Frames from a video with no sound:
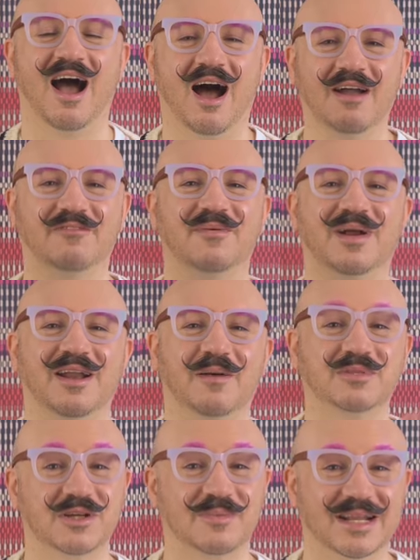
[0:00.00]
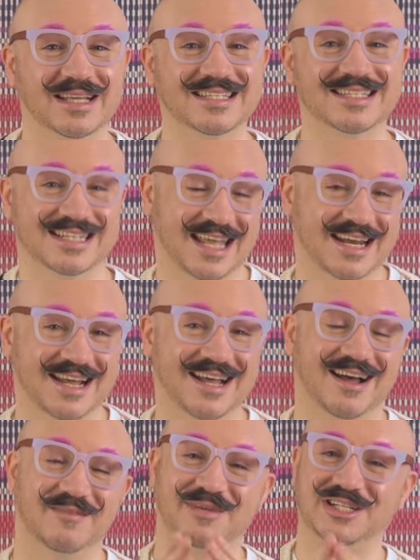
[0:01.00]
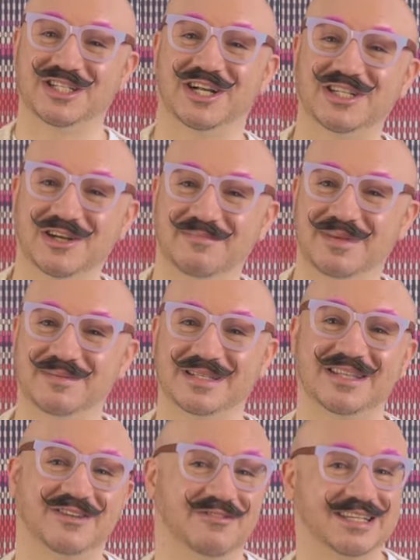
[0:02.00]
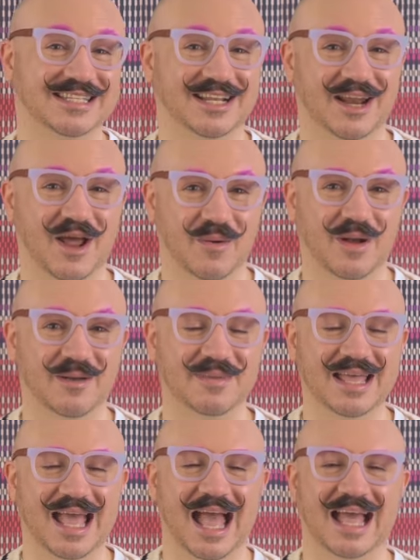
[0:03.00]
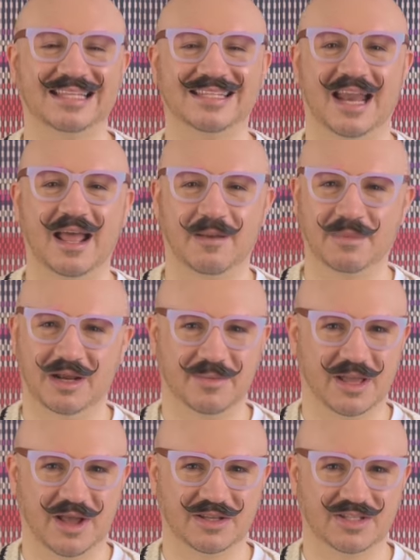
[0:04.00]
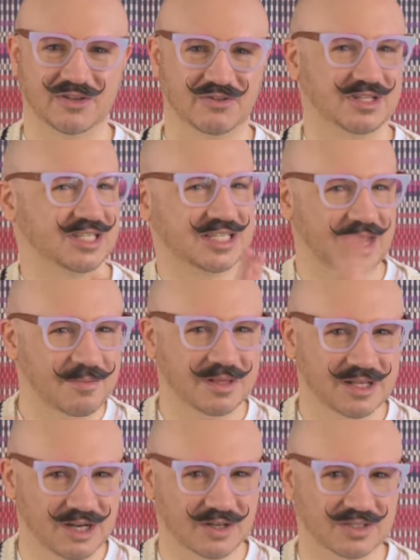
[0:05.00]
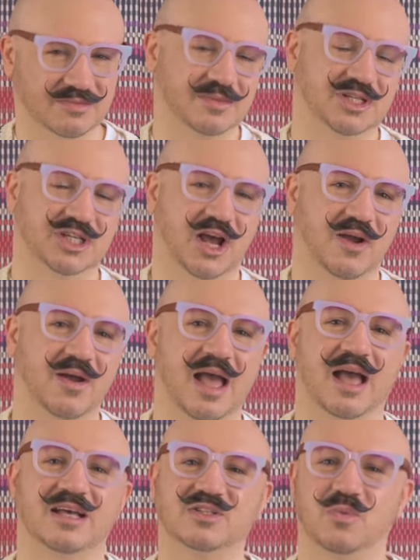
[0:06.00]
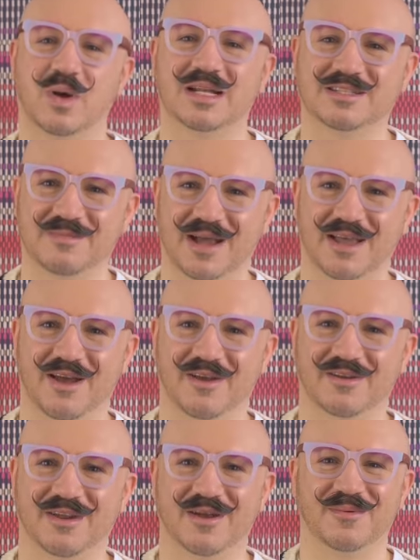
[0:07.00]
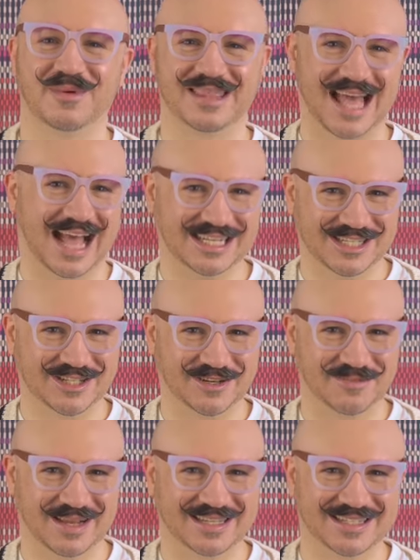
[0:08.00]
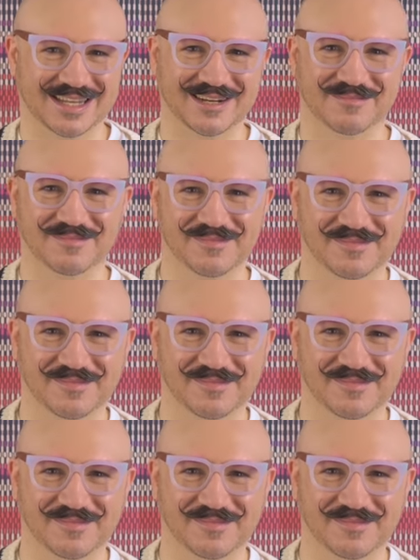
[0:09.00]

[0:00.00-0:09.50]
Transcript: Hi everyone, I'm Dominic Skinner. I'm a judge on B B C three's Glow Up, and today I'm going to be going through some of the looks from the show as well as my own with Attitude magazine.